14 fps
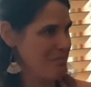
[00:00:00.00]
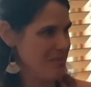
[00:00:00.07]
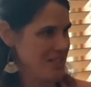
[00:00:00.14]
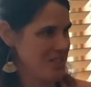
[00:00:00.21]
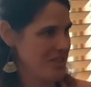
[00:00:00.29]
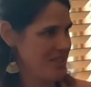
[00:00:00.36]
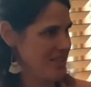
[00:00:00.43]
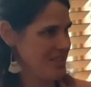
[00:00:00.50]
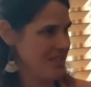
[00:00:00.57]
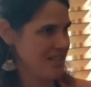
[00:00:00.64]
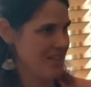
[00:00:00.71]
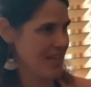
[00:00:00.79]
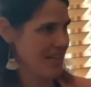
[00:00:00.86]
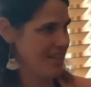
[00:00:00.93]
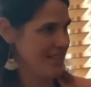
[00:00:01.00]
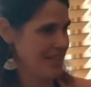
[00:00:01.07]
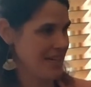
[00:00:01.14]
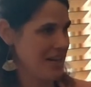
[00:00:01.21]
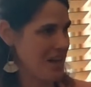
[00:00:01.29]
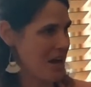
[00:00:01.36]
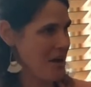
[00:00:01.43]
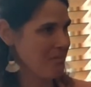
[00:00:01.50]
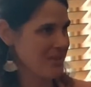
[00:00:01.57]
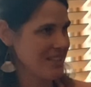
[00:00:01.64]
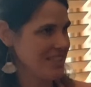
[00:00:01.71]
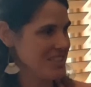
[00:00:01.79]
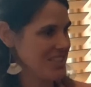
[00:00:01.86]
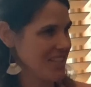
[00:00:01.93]
a mission to
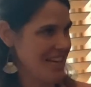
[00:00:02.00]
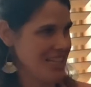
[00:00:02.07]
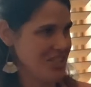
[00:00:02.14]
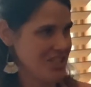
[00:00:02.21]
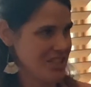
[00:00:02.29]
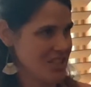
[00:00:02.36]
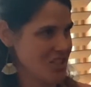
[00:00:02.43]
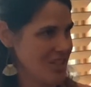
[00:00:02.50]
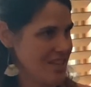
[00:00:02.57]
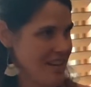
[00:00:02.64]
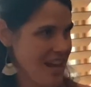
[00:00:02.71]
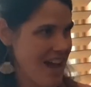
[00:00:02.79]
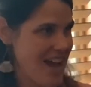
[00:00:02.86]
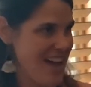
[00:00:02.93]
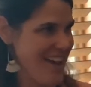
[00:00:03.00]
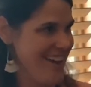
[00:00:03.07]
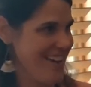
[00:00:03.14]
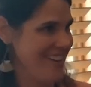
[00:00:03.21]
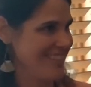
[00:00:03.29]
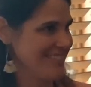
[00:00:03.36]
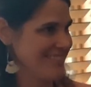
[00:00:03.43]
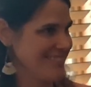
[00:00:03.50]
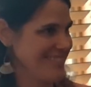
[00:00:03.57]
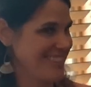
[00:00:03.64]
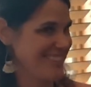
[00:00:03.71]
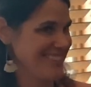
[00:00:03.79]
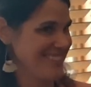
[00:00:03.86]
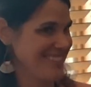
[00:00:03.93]
accomplish, and I just could not
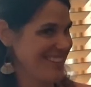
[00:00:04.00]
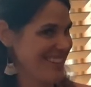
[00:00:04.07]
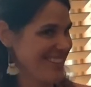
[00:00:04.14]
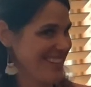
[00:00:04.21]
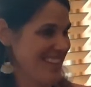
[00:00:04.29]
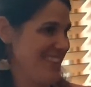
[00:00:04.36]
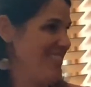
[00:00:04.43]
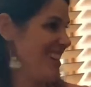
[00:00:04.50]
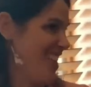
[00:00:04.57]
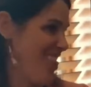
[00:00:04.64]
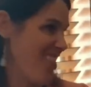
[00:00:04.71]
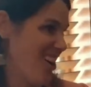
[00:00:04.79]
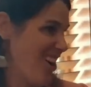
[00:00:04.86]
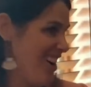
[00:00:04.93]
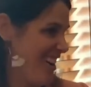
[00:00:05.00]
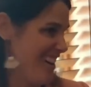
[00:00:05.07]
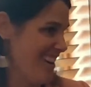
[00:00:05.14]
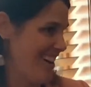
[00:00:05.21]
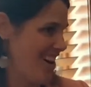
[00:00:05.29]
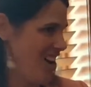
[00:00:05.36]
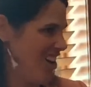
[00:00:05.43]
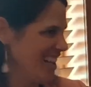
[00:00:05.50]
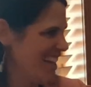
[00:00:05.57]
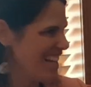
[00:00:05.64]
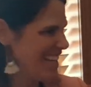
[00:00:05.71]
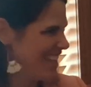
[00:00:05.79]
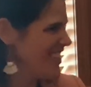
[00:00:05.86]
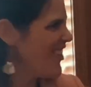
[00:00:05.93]
give it a thought on
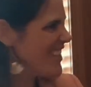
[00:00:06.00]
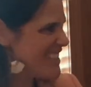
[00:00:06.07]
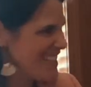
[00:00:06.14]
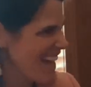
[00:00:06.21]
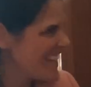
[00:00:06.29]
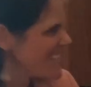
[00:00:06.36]
it. No, it's as